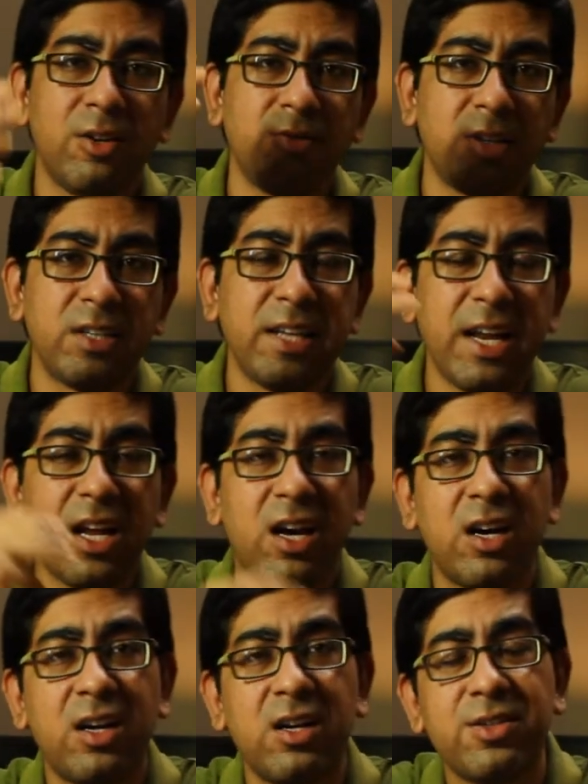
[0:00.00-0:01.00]
Now, the
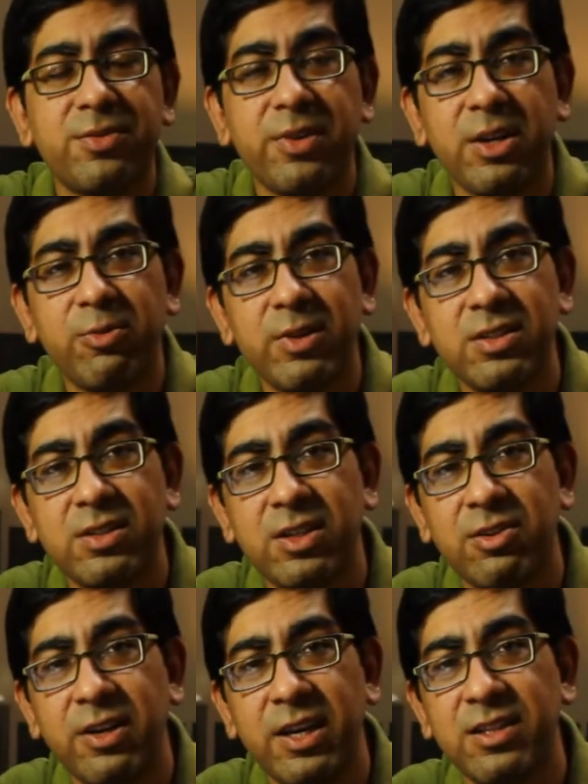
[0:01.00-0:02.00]
terahertz
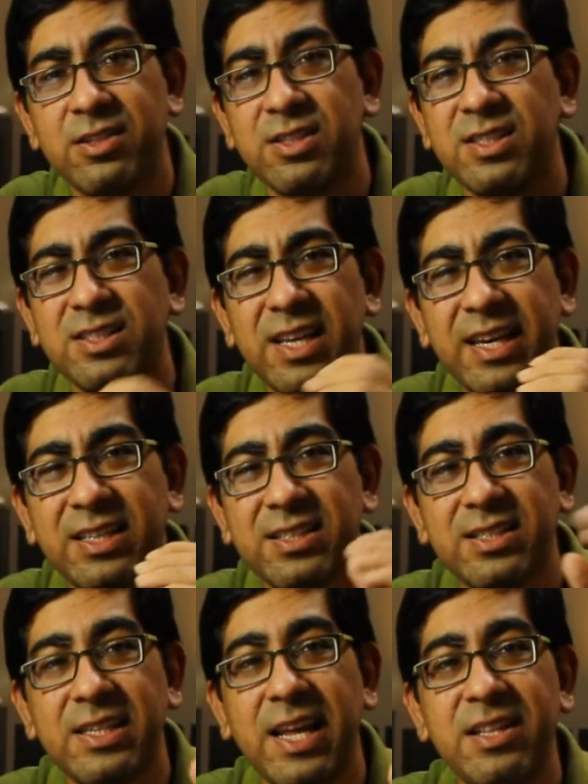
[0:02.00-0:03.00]
frequency range is
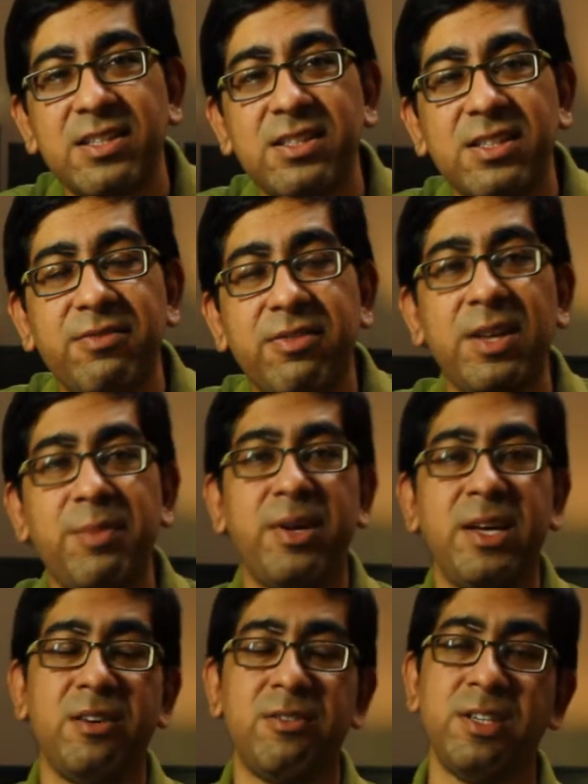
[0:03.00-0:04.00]
extensively
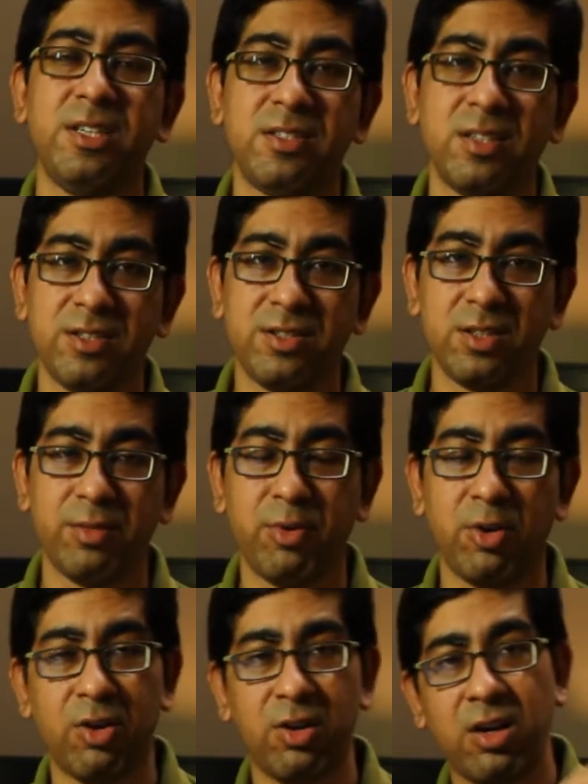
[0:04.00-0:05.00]
being researched
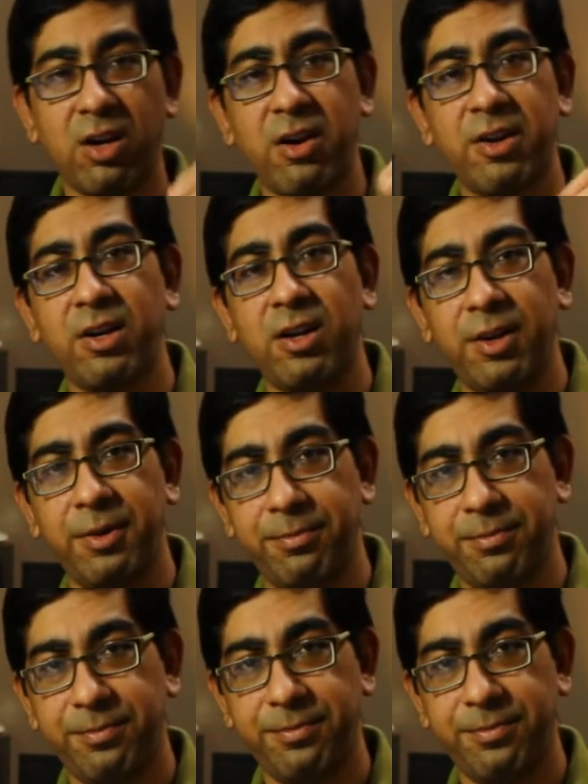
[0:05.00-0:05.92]
upon currently.